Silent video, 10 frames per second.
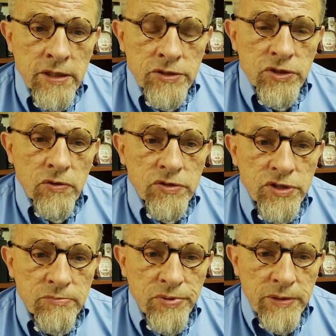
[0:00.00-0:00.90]
So
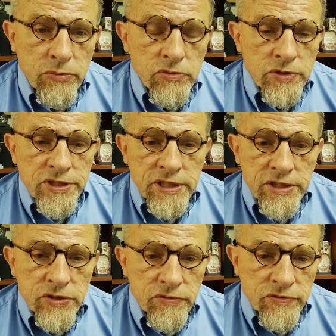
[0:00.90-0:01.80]
some people will tell
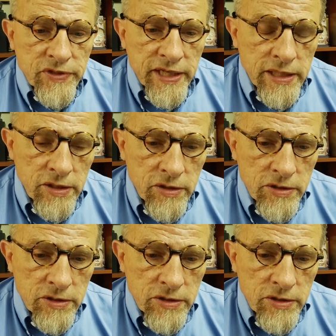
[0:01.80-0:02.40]
you that